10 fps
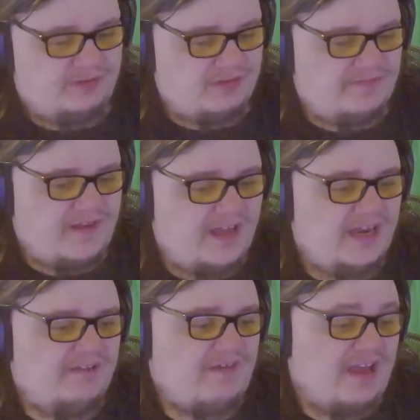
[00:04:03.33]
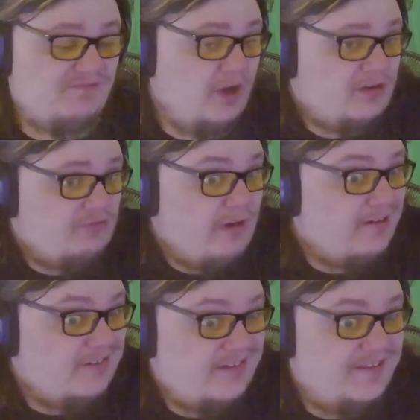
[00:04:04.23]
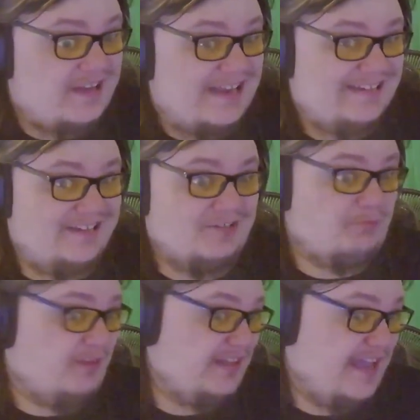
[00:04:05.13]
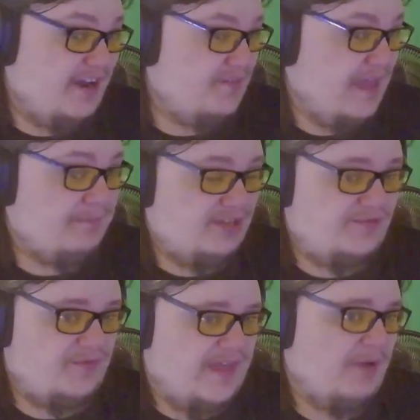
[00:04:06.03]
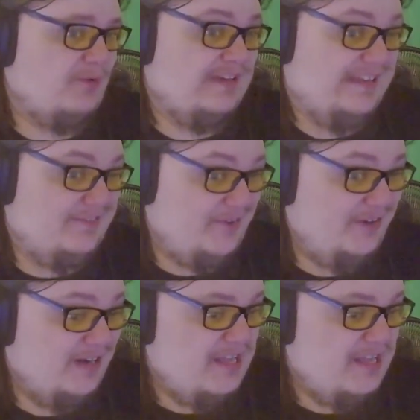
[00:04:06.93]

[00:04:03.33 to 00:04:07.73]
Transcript: 5, I've gone on record to say that I didn't really care that much for that one either,